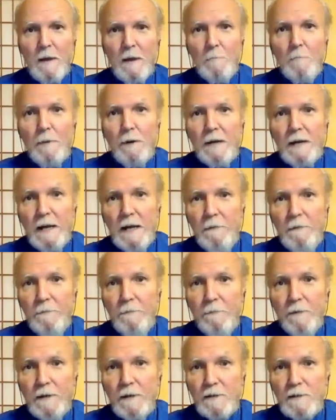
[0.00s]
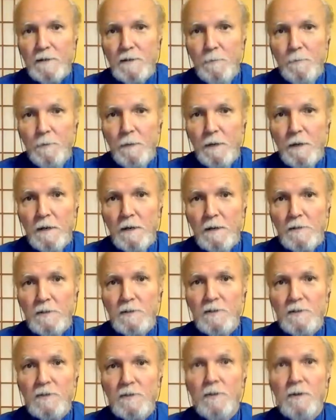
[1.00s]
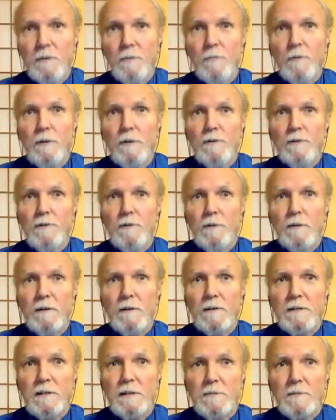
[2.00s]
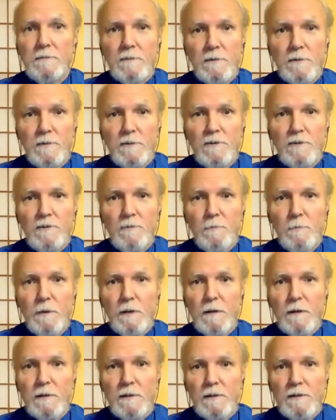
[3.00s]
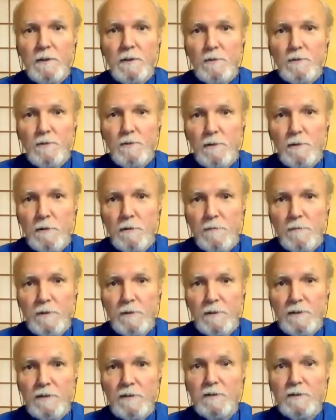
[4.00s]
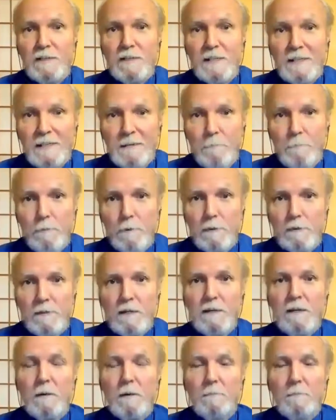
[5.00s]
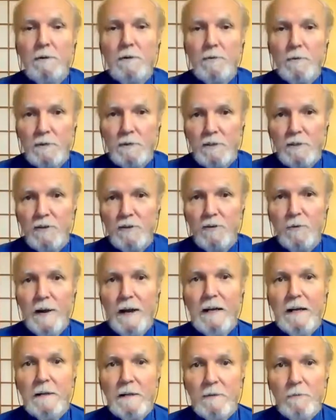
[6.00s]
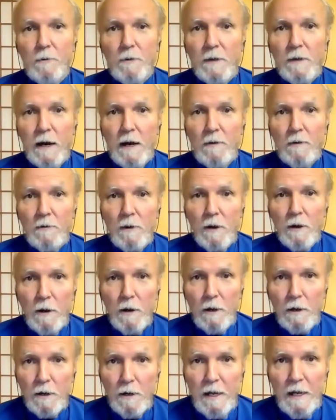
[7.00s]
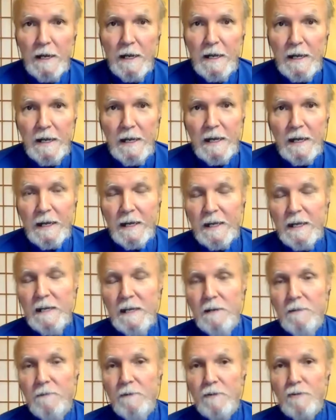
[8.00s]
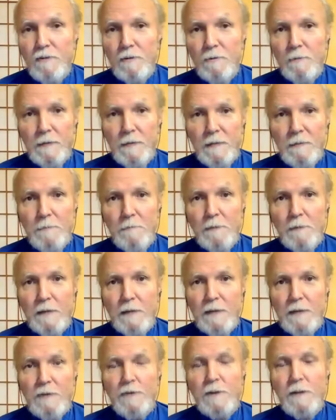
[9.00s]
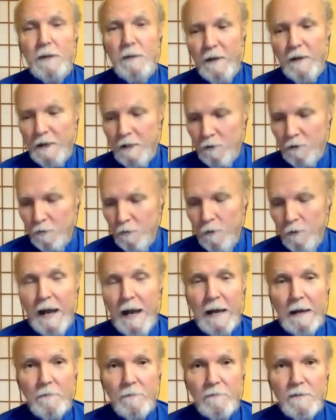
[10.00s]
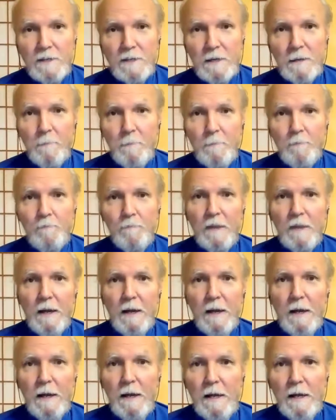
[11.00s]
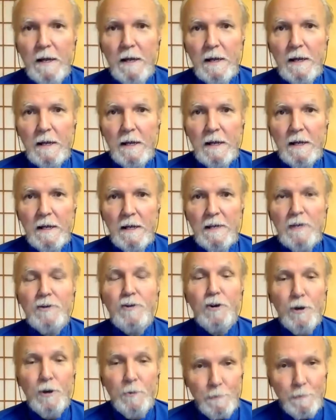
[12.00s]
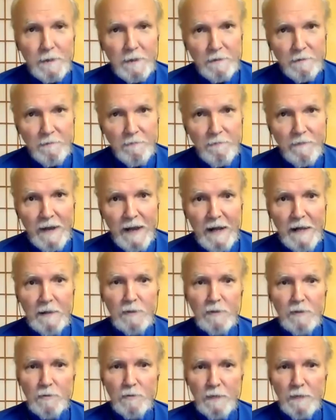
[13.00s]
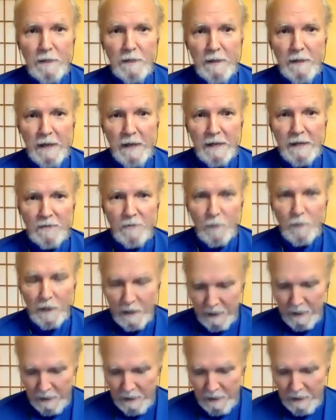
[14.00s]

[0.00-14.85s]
But if in a superconscious dream, we attune ourselves to the superconscious, those universal symbols come to us directly without our individual manipulation, and they do have some interpretive value in that way.